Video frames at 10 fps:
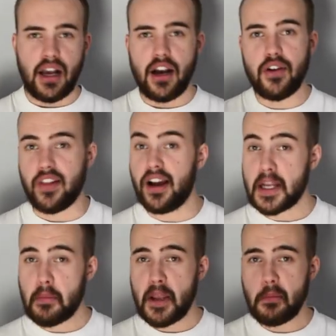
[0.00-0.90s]
Hopefully,
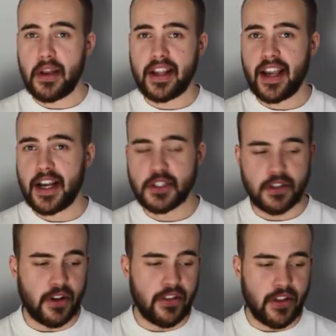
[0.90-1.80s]
I can make a bit of cash
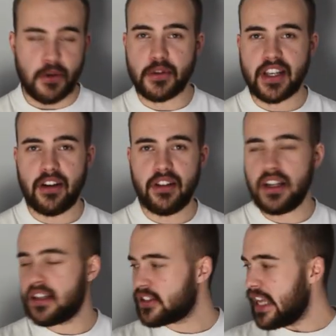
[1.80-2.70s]
on the wholesale
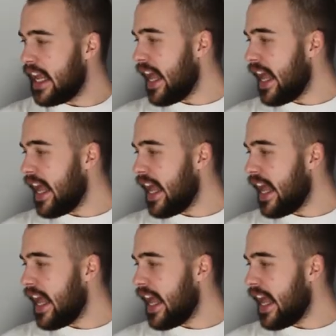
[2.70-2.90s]
lots